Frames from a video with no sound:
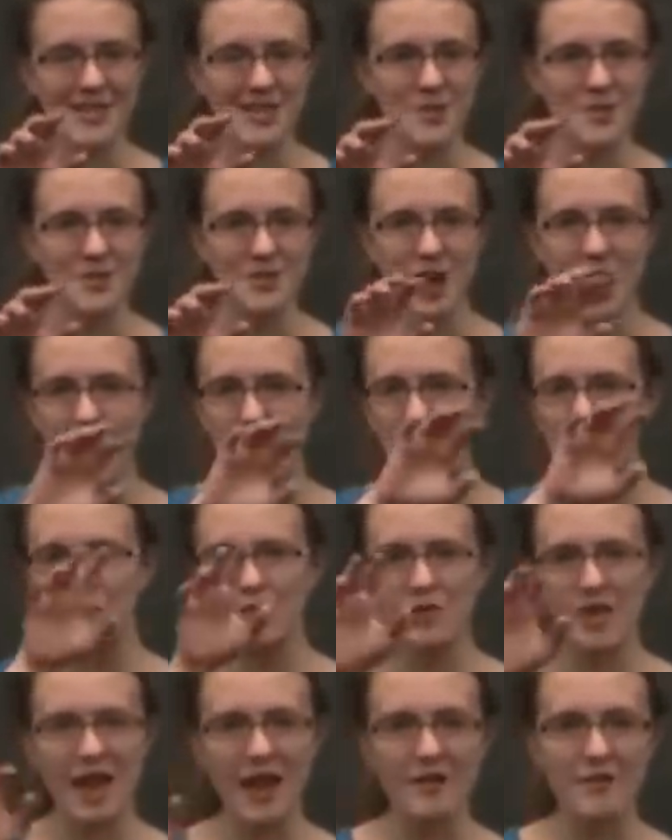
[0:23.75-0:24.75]
He was all
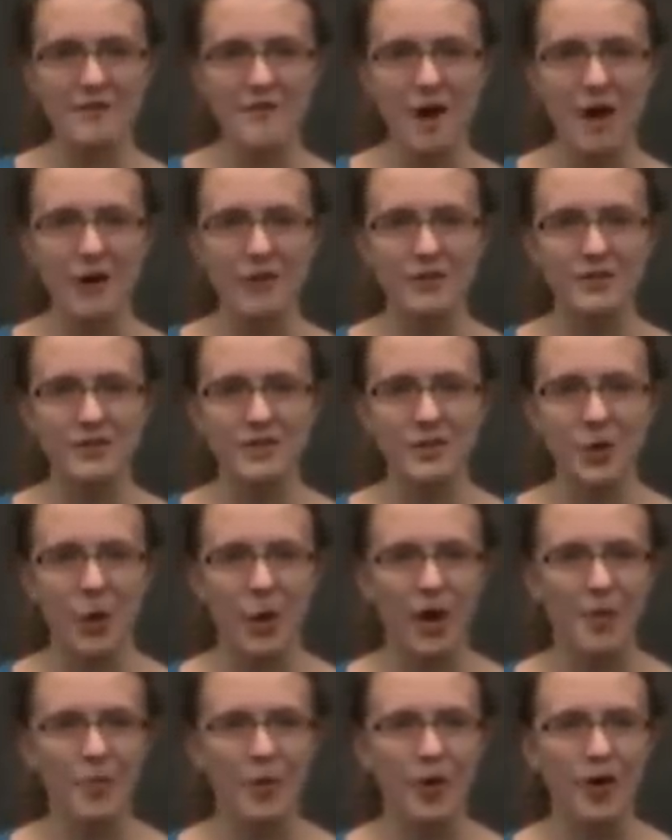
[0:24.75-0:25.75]
over that felt
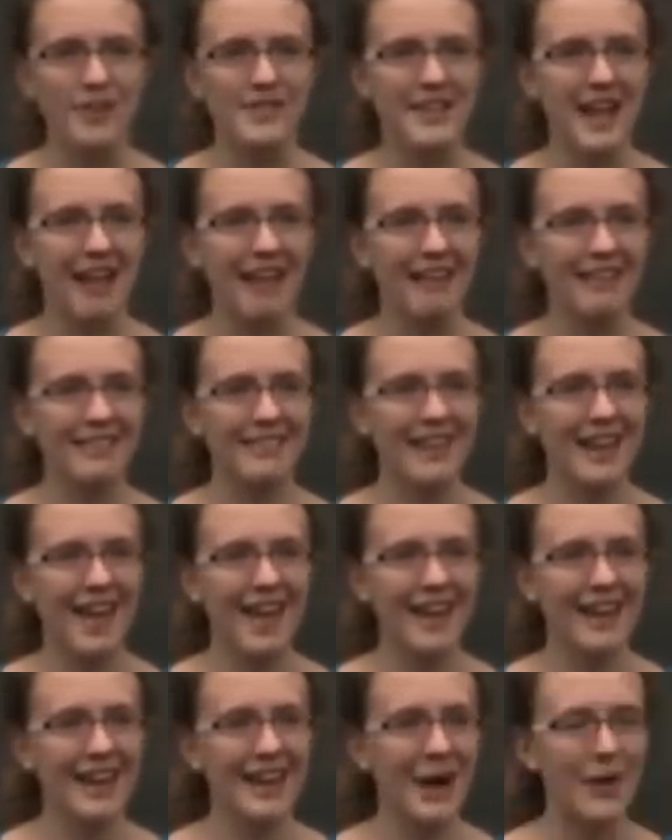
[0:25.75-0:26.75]
storyboard telling
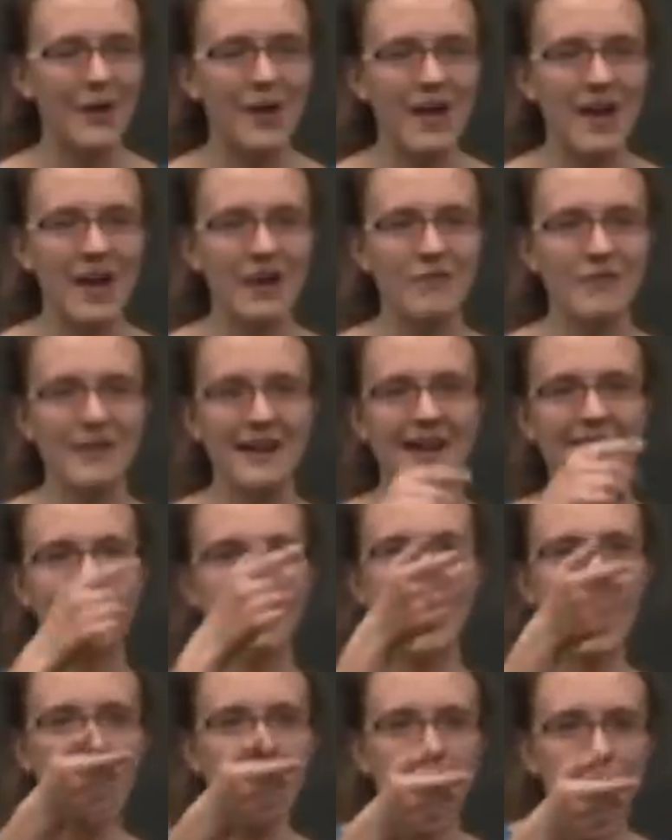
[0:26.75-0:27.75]
thing, feeding the
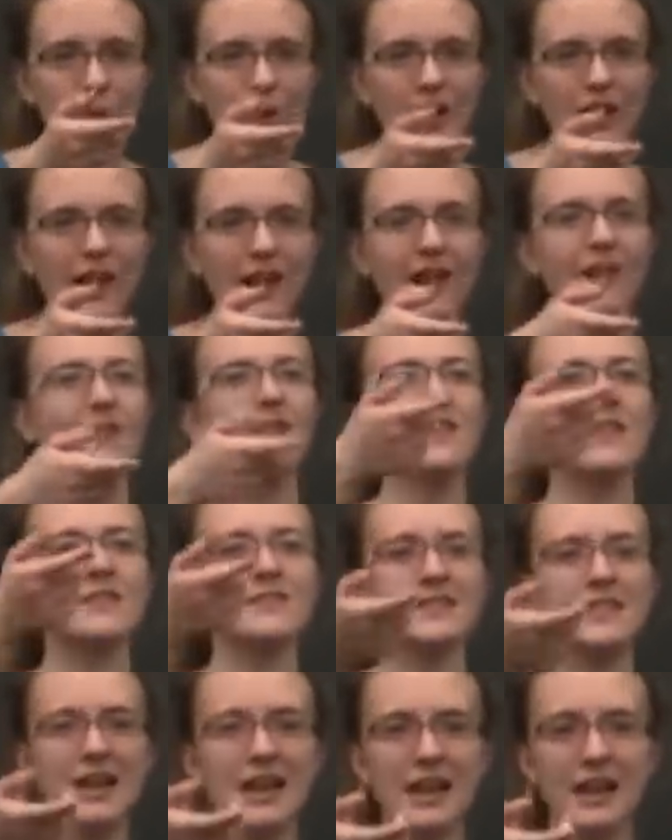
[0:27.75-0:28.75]
hungry, healing the
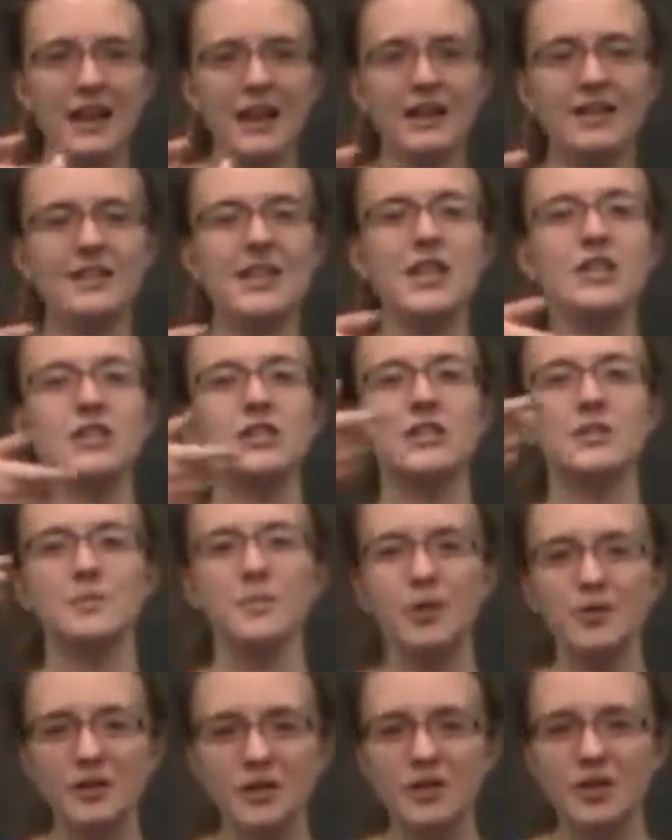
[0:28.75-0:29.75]
sick, teaching the
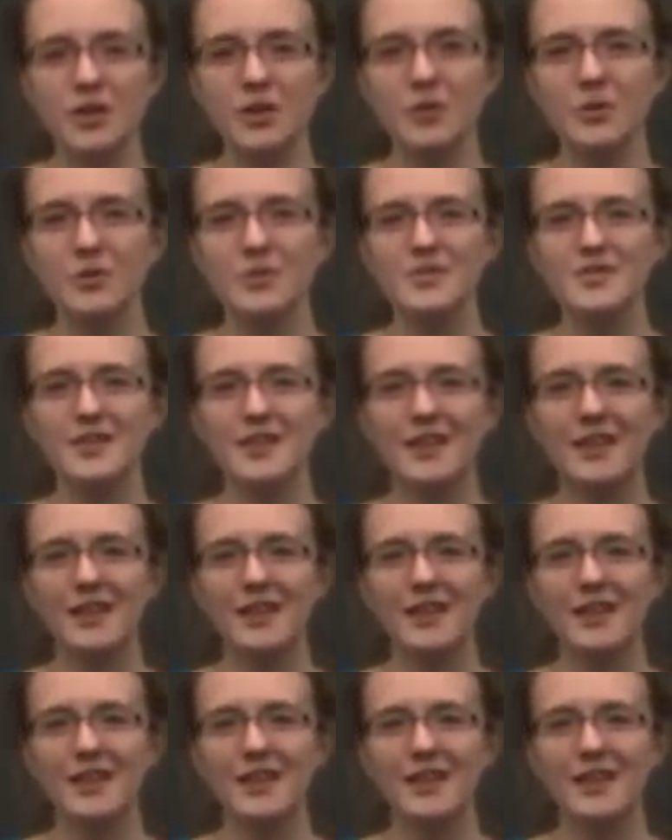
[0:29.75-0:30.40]
multitudes.